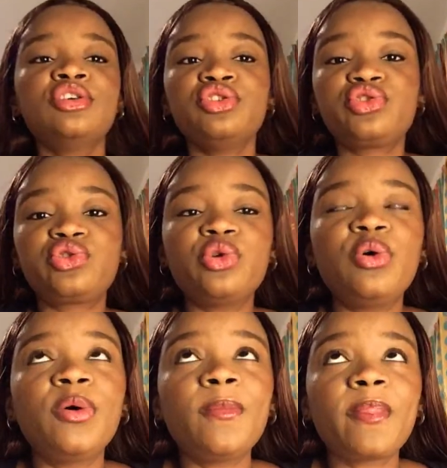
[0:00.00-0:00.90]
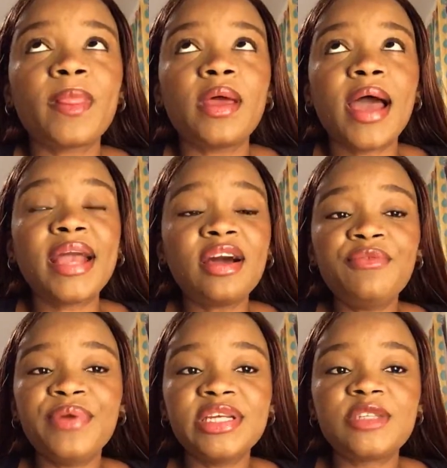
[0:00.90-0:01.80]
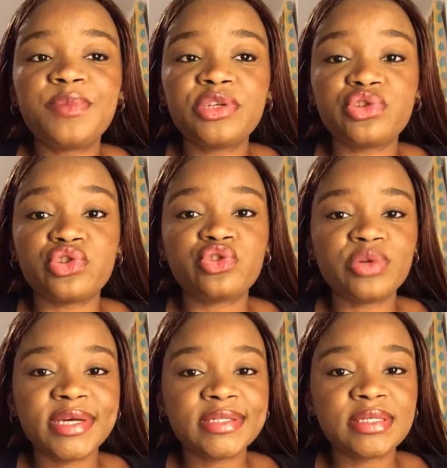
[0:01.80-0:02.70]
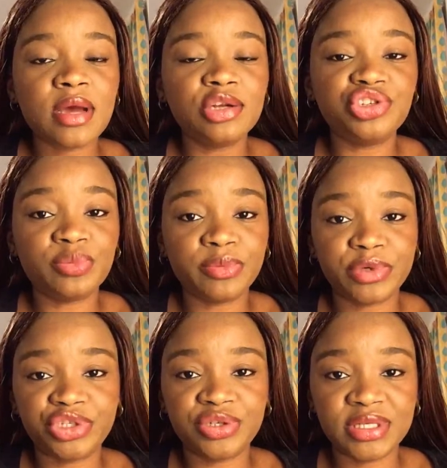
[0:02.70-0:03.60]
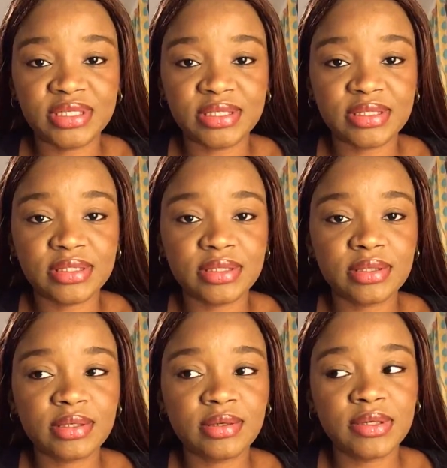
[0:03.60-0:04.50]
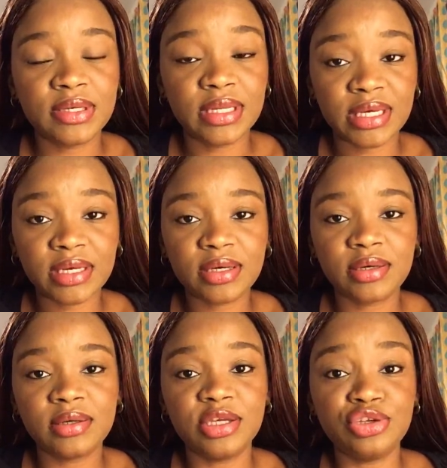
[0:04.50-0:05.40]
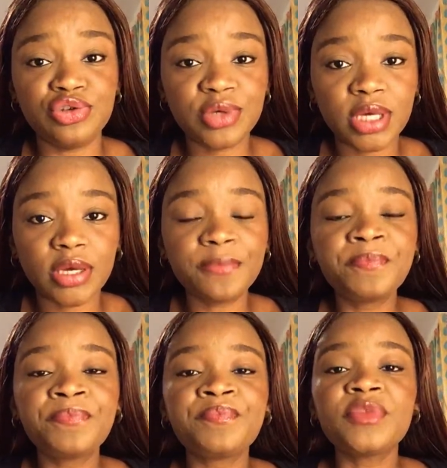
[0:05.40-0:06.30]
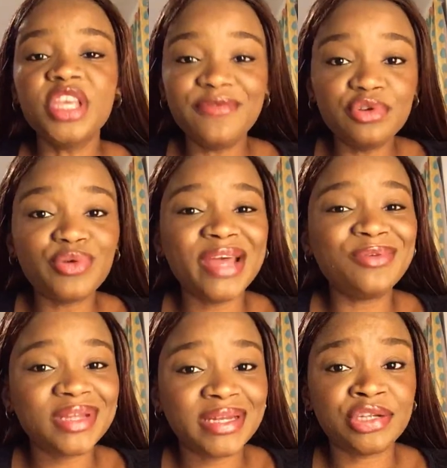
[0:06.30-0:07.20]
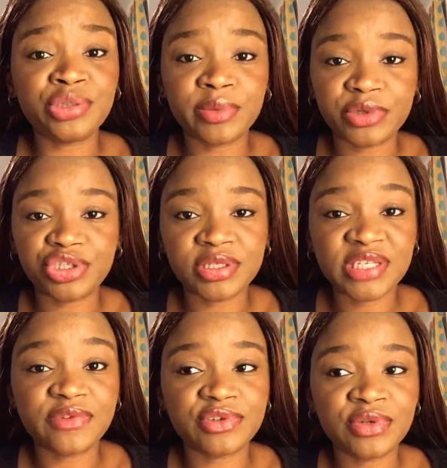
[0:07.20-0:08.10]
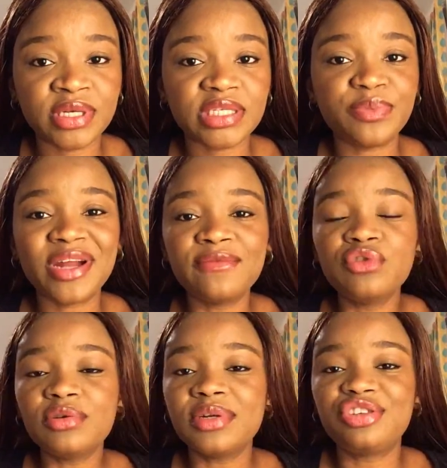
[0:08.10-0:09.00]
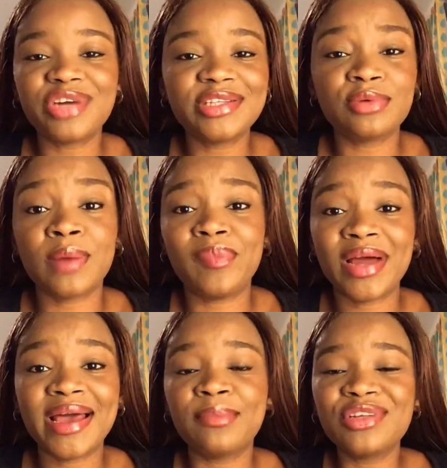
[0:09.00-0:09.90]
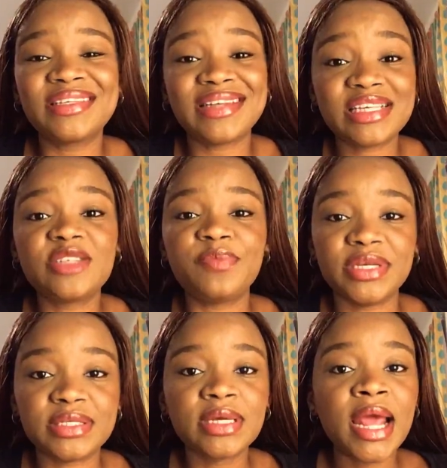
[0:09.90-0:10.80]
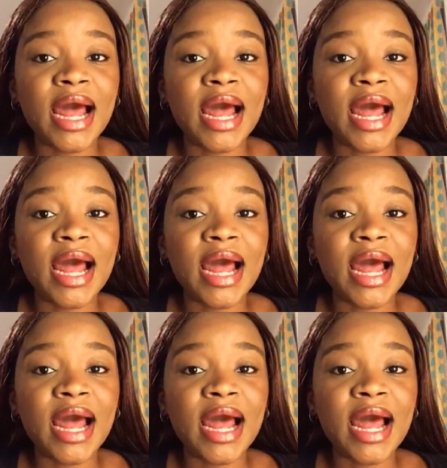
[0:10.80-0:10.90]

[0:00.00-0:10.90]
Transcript: So I can't really speak to student job opportunities like in UK, even though I know that there are job opportunities for students, but I've not tried to apply. I'm not in that space.